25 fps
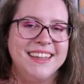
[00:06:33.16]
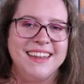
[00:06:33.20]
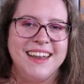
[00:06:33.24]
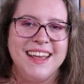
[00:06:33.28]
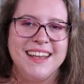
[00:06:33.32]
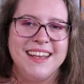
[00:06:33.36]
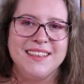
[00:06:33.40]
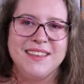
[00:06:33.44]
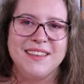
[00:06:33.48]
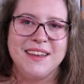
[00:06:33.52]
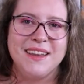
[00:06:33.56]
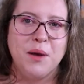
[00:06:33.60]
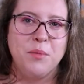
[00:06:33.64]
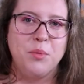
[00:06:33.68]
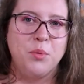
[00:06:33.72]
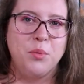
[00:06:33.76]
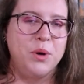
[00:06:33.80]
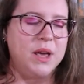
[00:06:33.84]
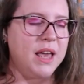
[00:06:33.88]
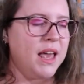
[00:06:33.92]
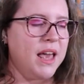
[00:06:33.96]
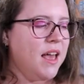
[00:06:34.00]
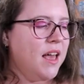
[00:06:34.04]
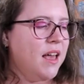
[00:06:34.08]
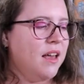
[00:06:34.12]
Next up,
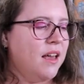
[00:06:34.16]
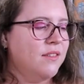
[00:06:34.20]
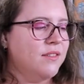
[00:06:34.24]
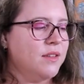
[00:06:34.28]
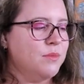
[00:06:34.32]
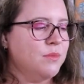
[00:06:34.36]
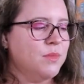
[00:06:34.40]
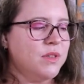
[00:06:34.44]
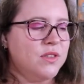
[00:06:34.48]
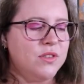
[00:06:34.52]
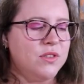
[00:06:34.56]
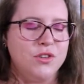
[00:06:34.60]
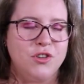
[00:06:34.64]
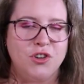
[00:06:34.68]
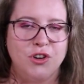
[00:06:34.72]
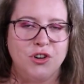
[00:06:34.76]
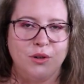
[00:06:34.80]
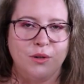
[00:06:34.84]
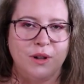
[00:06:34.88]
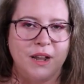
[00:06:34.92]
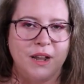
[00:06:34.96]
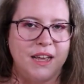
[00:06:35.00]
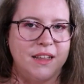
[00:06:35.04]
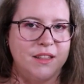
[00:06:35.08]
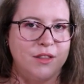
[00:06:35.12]
we have Mrs.
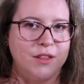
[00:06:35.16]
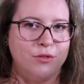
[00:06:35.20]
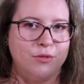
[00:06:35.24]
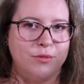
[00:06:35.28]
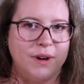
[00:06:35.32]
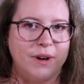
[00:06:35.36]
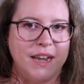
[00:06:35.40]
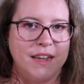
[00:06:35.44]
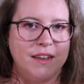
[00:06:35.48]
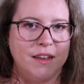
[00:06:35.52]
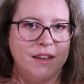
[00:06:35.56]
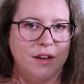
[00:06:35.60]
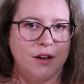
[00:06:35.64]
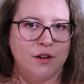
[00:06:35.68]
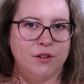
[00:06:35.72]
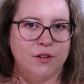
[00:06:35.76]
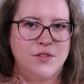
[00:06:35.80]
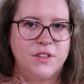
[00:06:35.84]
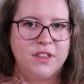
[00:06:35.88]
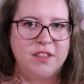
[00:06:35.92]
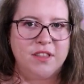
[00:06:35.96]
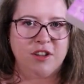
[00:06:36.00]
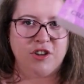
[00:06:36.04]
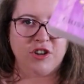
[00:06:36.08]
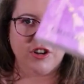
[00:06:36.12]
Jewel and the Wreck of